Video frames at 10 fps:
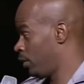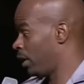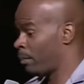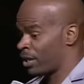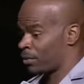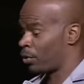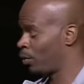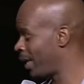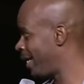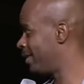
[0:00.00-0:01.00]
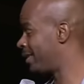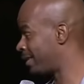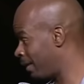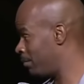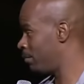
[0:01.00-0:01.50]
Can you make some Kool-Aid or
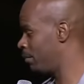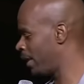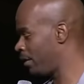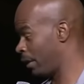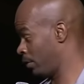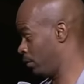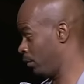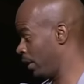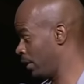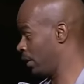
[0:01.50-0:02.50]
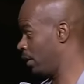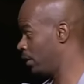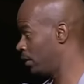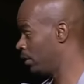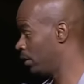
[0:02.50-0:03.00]
something? Man, you're not gonna do anything.